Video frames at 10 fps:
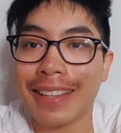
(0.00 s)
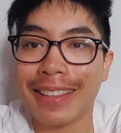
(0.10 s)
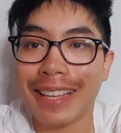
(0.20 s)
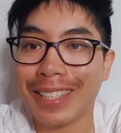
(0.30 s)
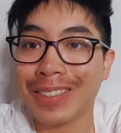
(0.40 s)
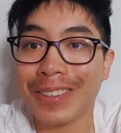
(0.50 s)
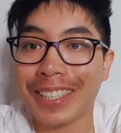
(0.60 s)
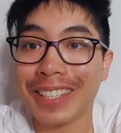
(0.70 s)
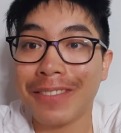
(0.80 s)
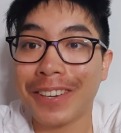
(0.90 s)
Thanks for
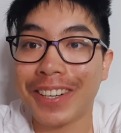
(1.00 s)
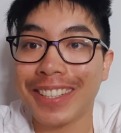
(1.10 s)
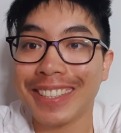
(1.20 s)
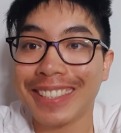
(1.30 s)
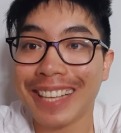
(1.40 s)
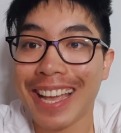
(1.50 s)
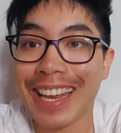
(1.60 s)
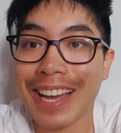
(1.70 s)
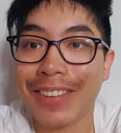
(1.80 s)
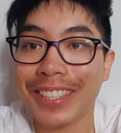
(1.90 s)
watching, folks, and
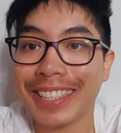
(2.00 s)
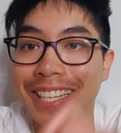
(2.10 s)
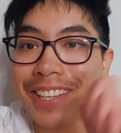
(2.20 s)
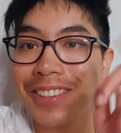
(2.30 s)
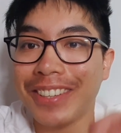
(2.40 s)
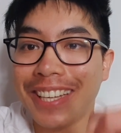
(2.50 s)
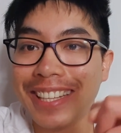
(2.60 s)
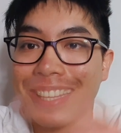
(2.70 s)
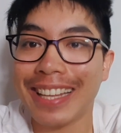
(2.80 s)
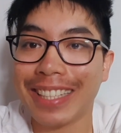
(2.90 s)
I will see you in the next